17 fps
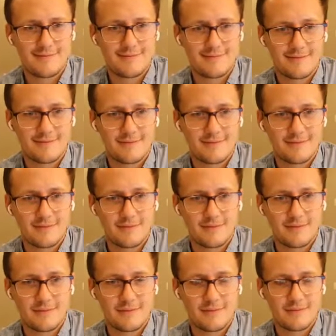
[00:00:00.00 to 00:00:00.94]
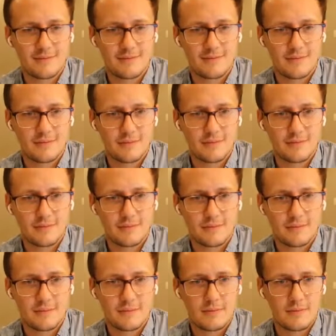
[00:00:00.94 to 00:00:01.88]

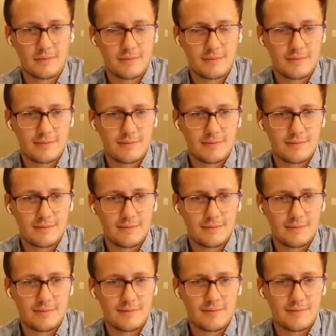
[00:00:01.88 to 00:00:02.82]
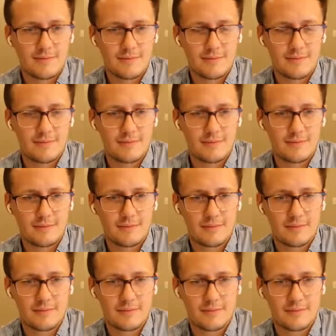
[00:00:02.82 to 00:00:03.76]

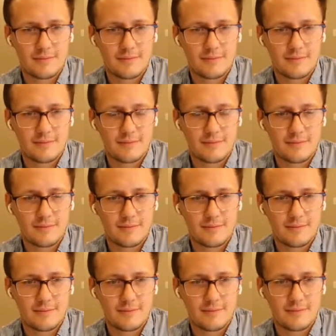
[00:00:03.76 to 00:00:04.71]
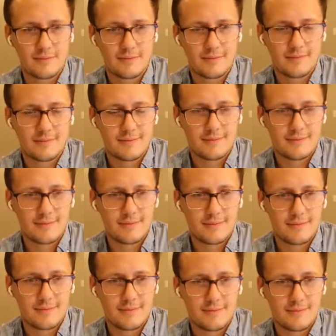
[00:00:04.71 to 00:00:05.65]

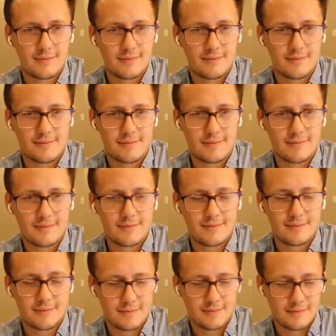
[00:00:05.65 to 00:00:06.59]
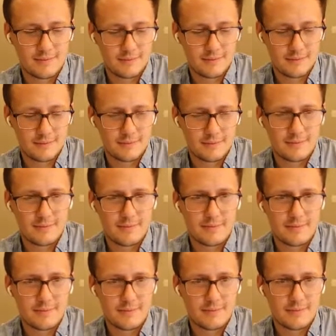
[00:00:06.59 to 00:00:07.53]

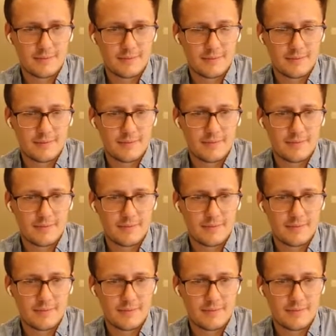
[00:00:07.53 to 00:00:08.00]
(not speaking)